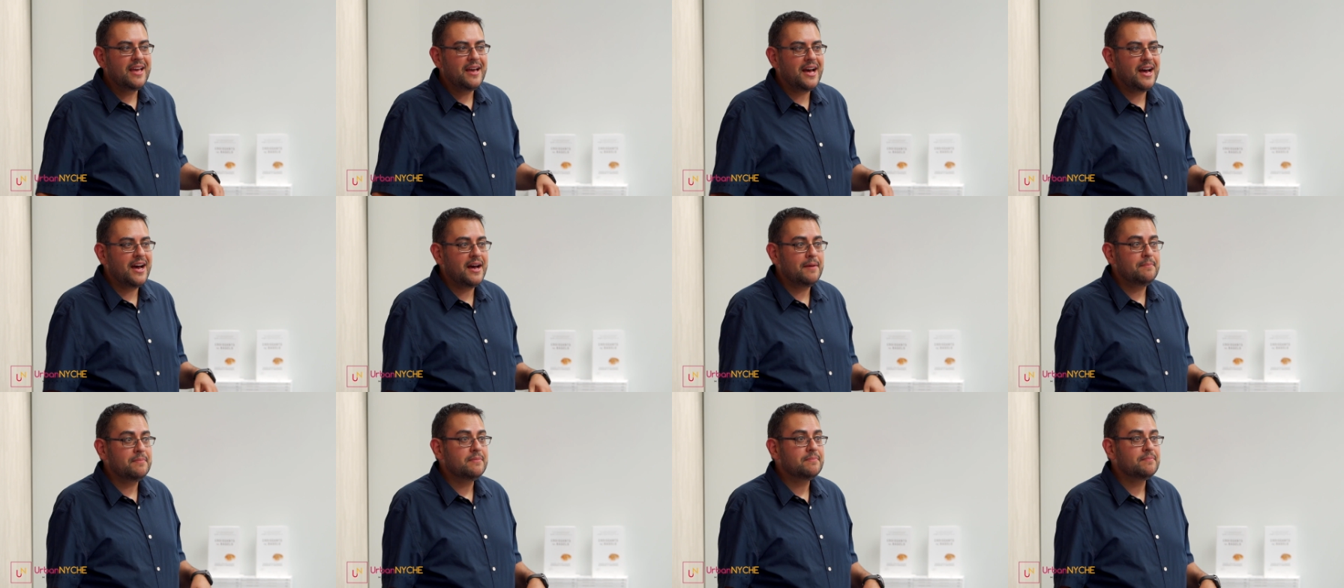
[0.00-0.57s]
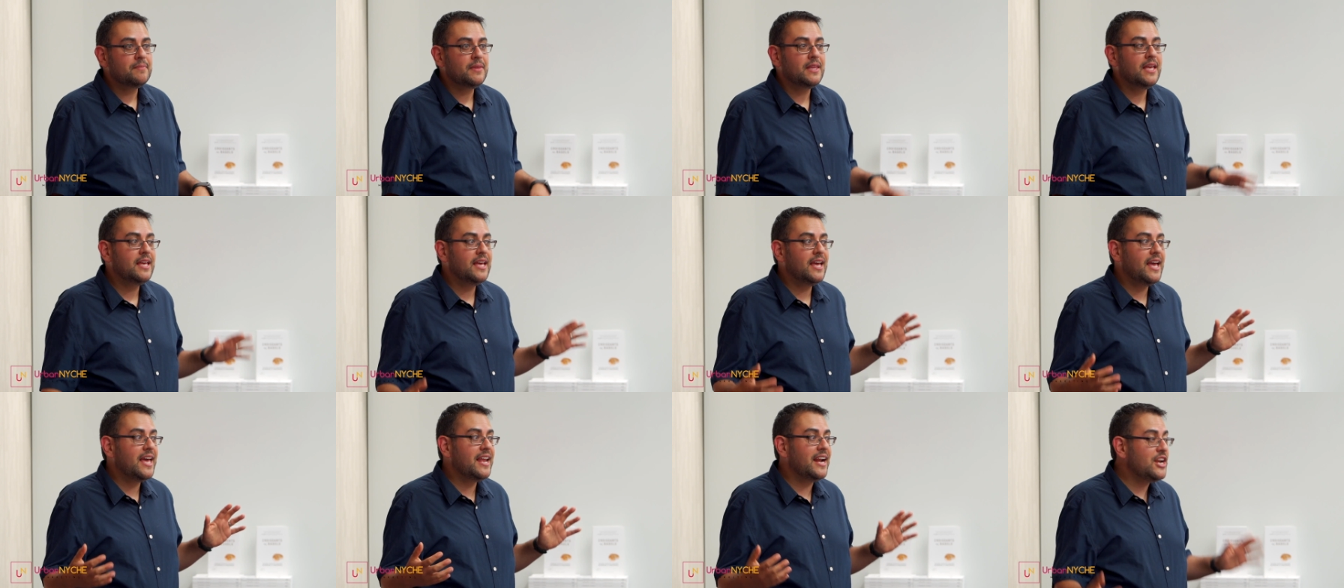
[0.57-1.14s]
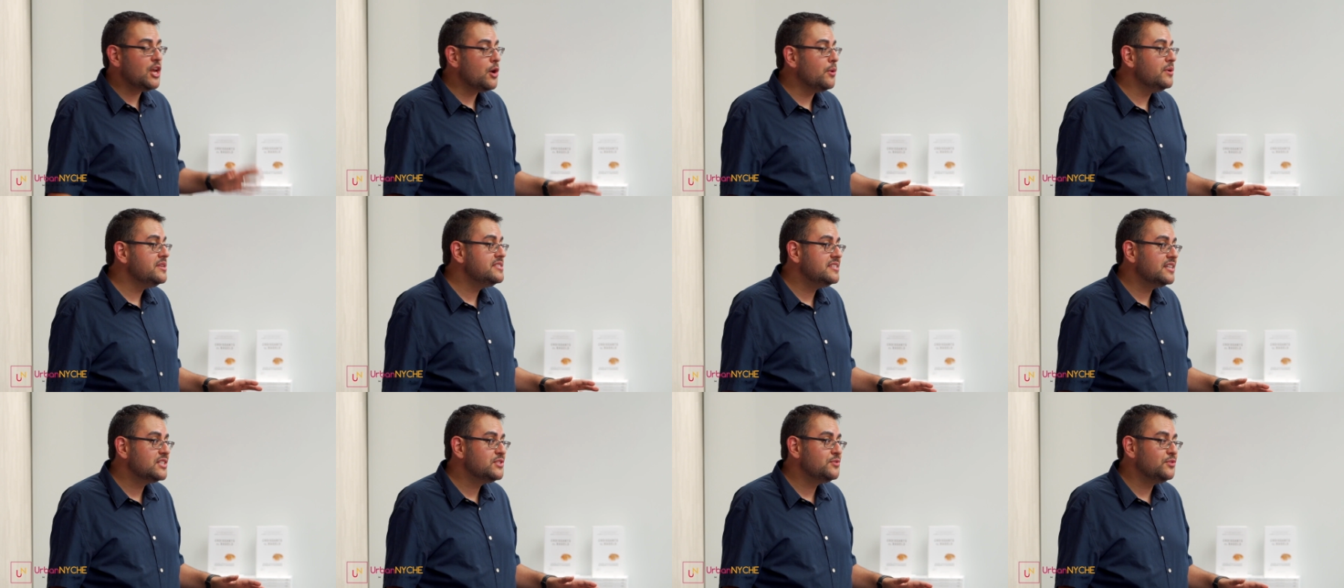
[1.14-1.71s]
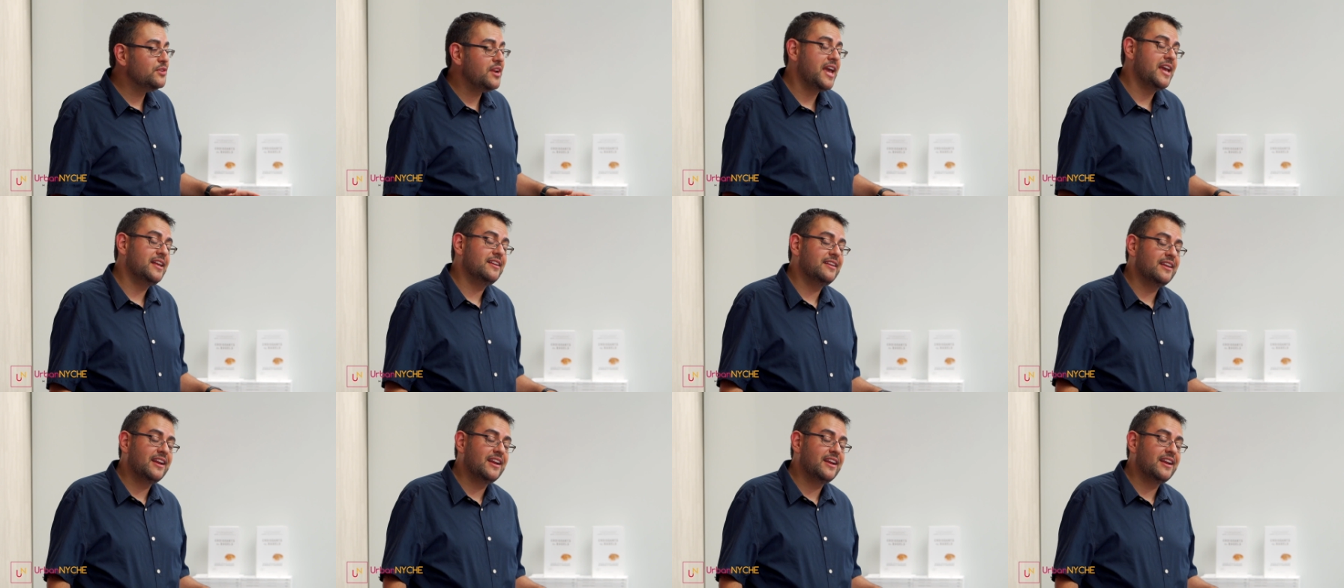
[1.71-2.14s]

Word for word: Um, and I know he's six foot eight,